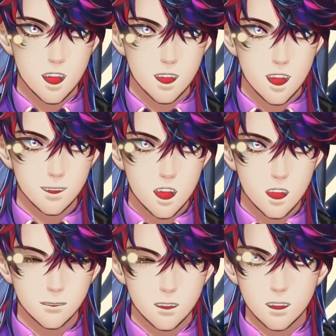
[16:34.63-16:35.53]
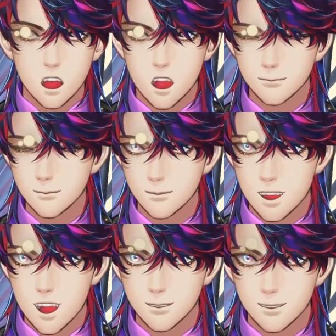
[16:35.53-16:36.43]
we uh, we'll go this
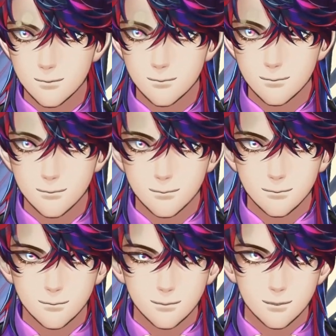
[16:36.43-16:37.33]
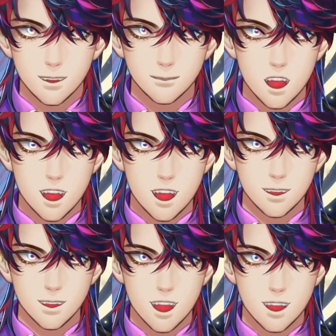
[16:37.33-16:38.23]
way to clear
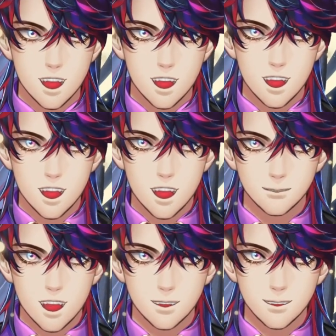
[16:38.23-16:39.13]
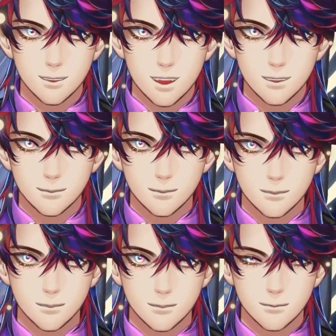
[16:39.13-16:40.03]
the uh, the remaining ones,
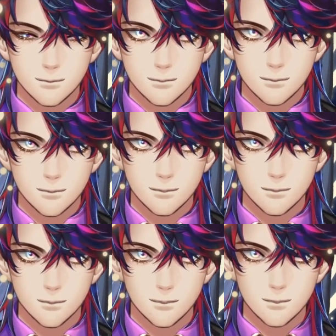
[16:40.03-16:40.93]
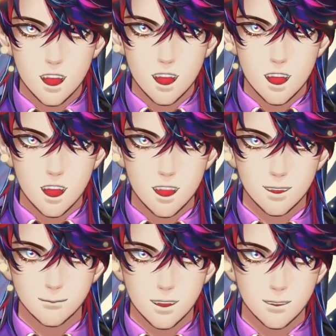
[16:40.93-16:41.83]
and then we
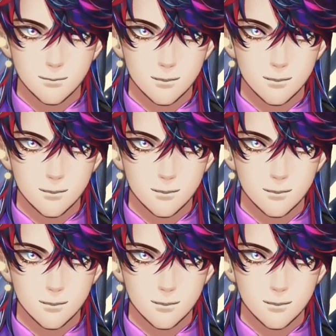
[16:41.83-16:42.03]
won. We're done.